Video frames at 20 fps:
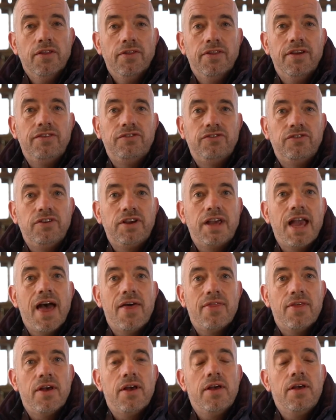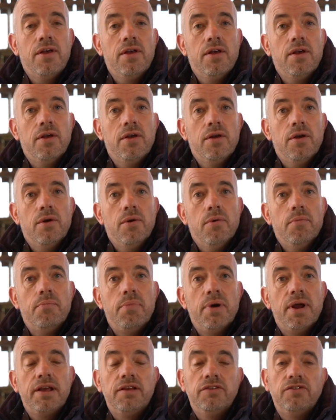This together
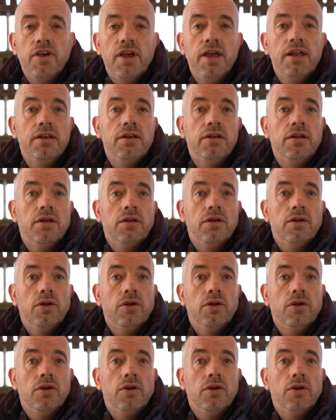brings in